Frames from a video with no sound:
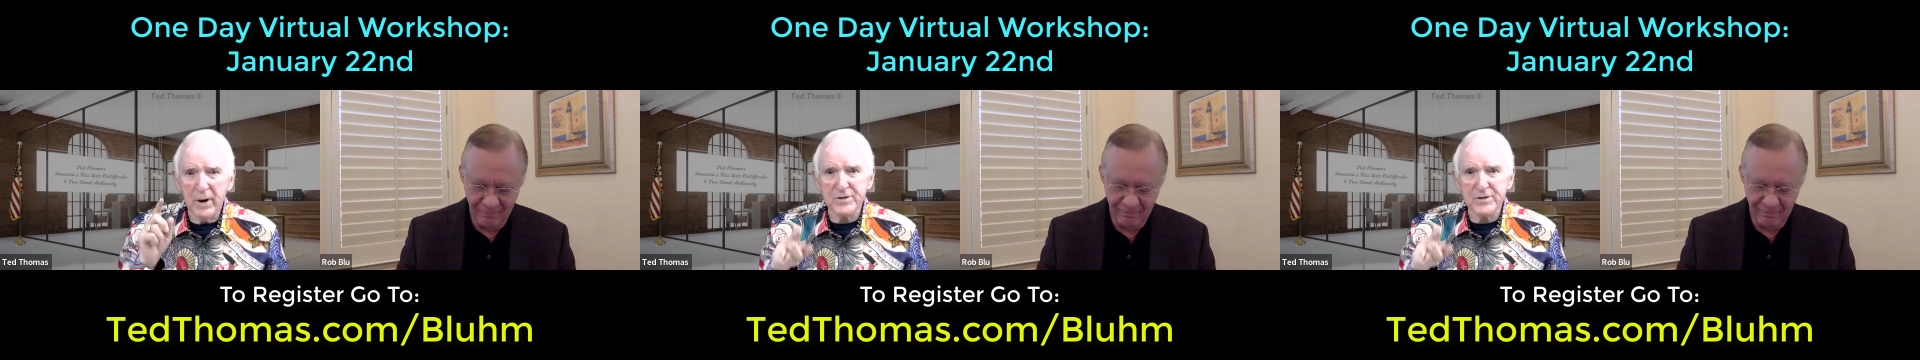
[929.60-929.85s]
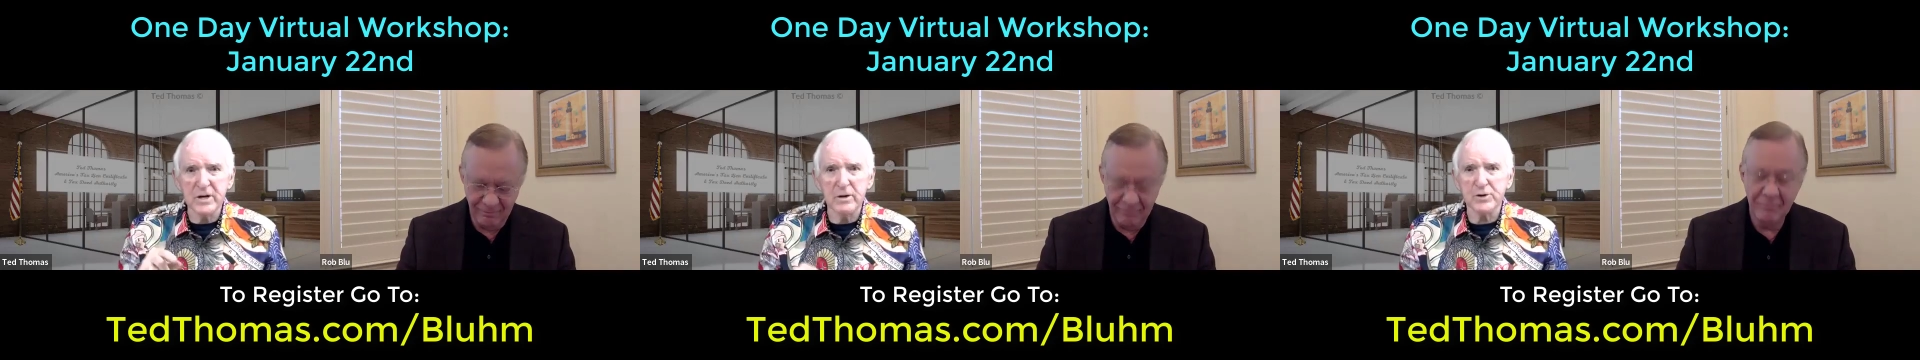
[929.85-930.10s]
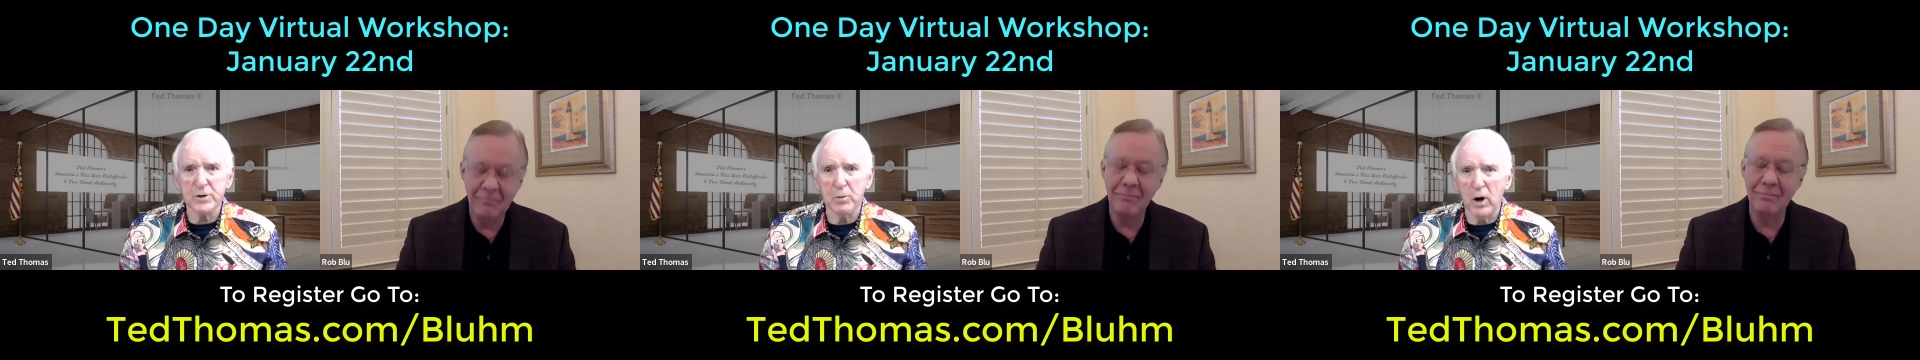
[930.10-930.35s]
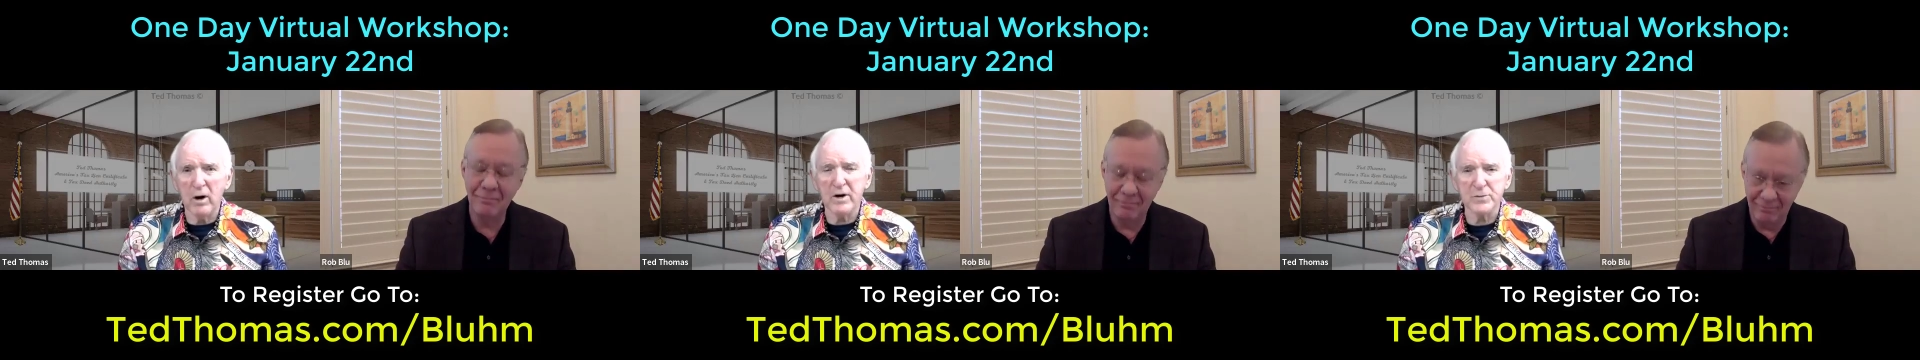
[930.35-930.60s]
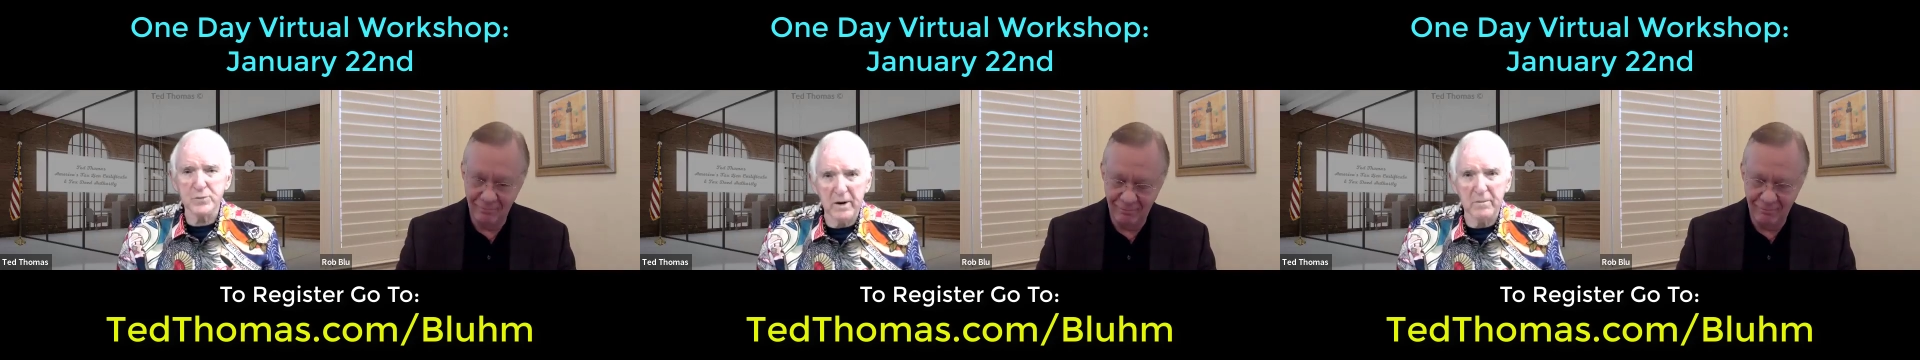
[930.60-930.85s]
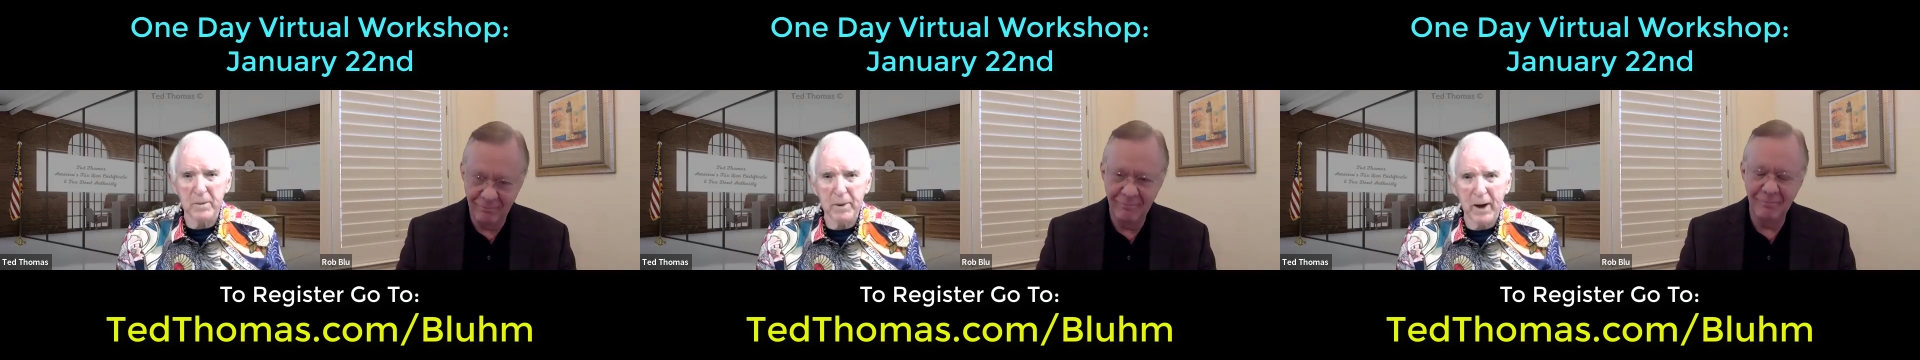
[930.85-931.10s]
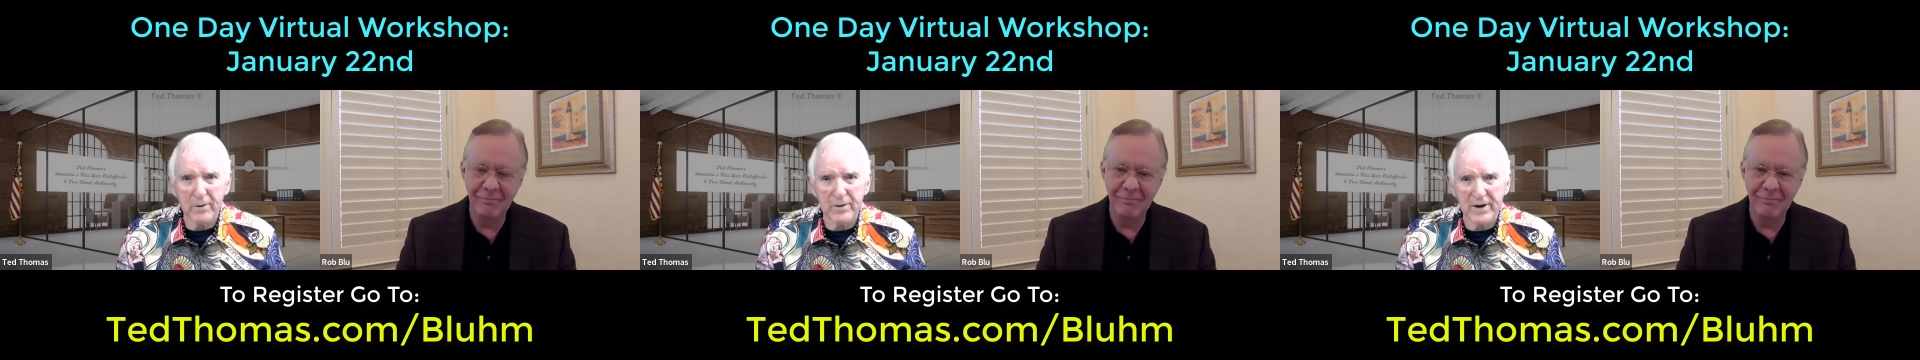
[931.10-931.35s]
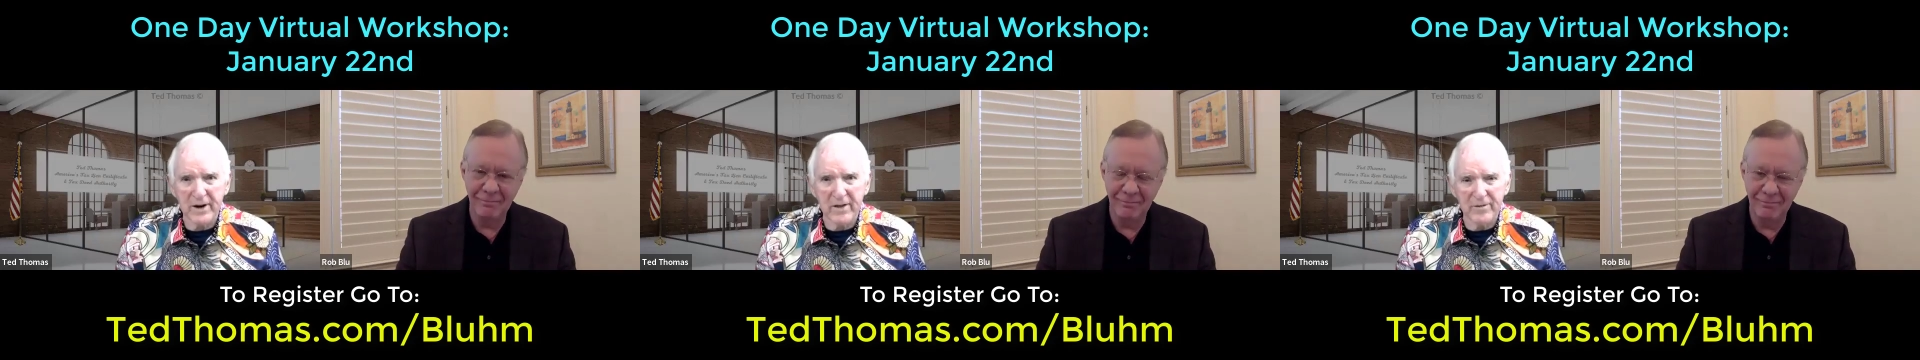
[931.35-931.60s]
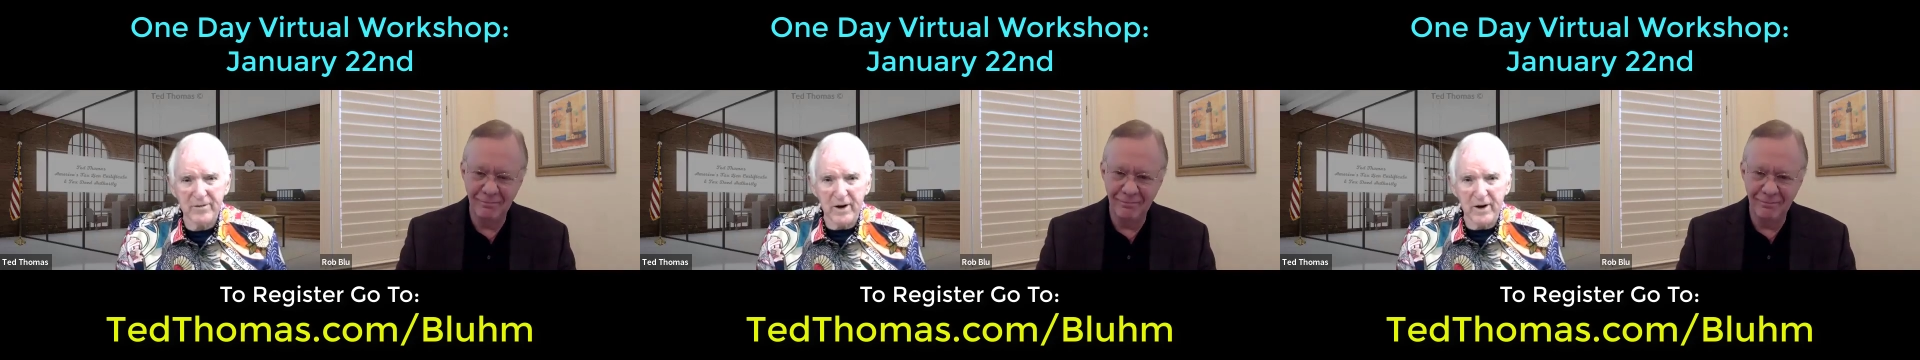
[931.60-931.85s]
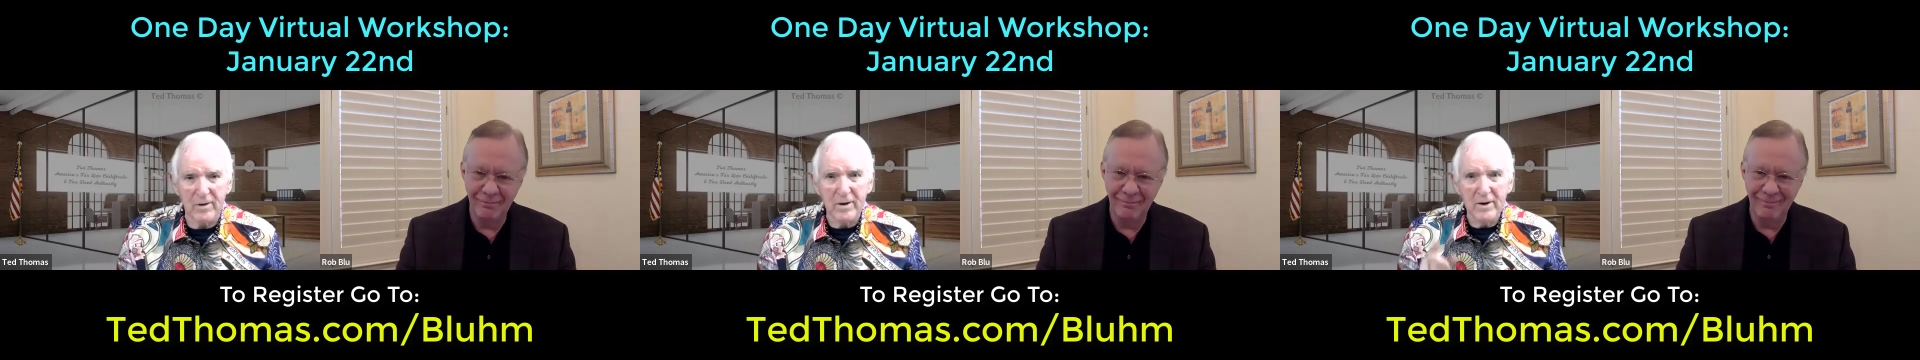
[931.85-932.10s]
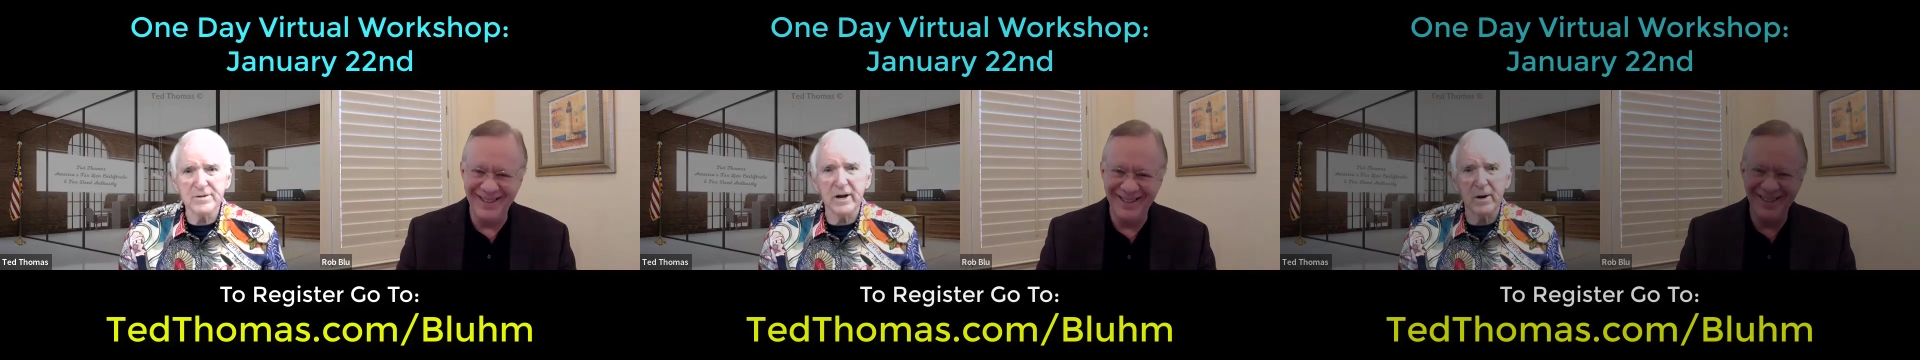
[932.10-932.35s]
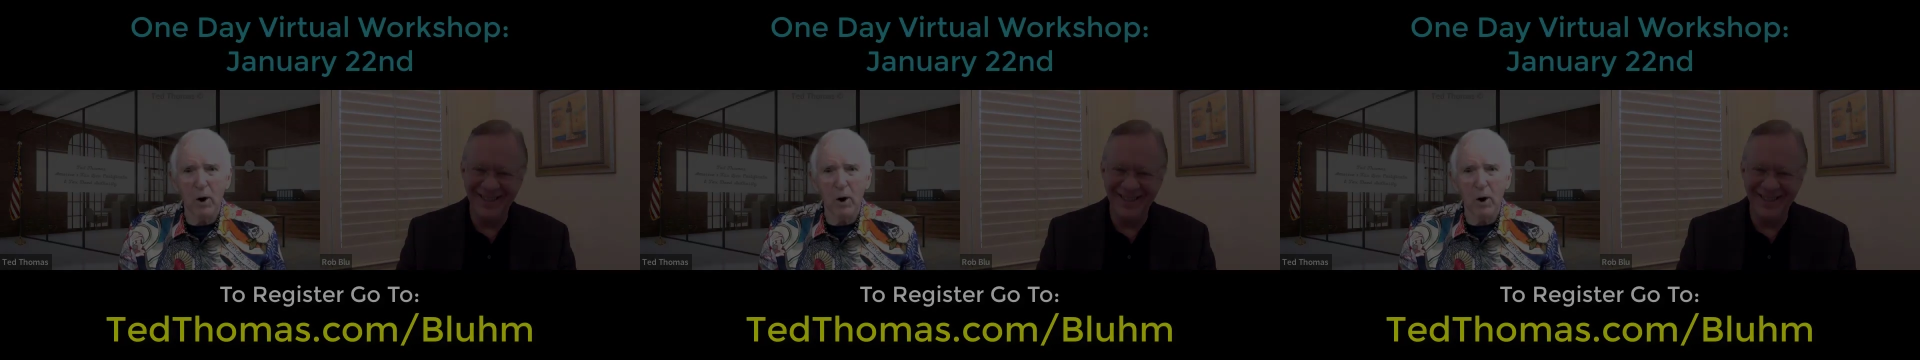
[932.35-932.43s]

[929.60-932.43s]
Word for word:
Speaker 1: but I'll see you tomorrow, because we're going to be back with another video. See you